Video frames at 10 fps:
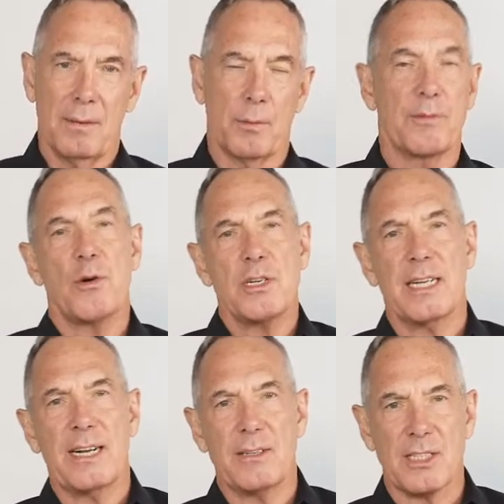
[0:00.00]
We're
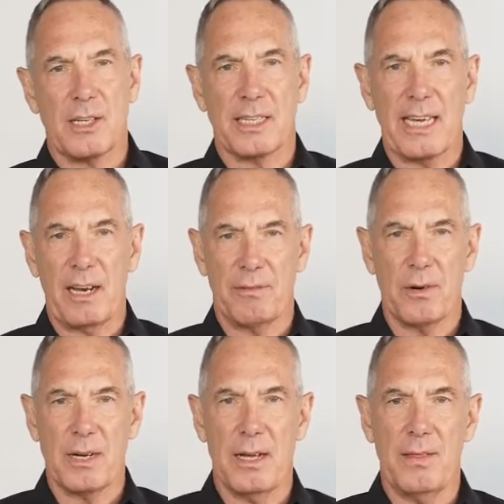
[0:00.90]
fortunate here in Southern
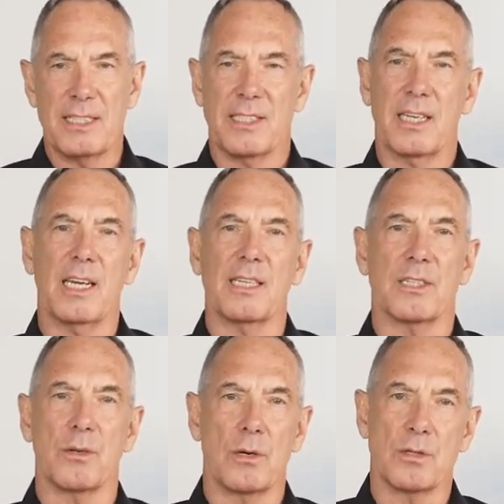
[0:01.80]
California that succulents
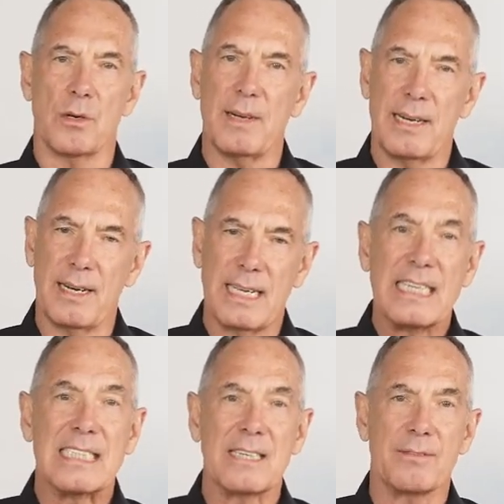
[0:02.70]
grow so very
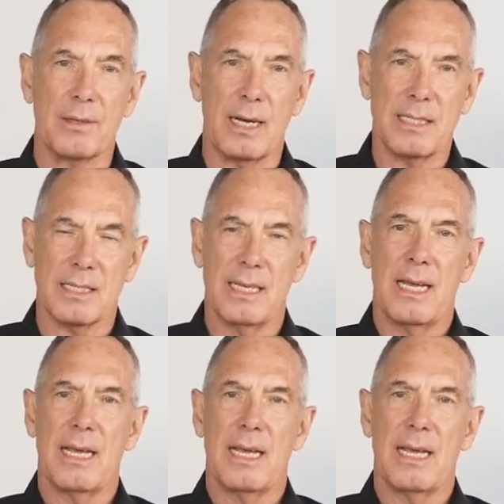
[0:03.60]
easy for us.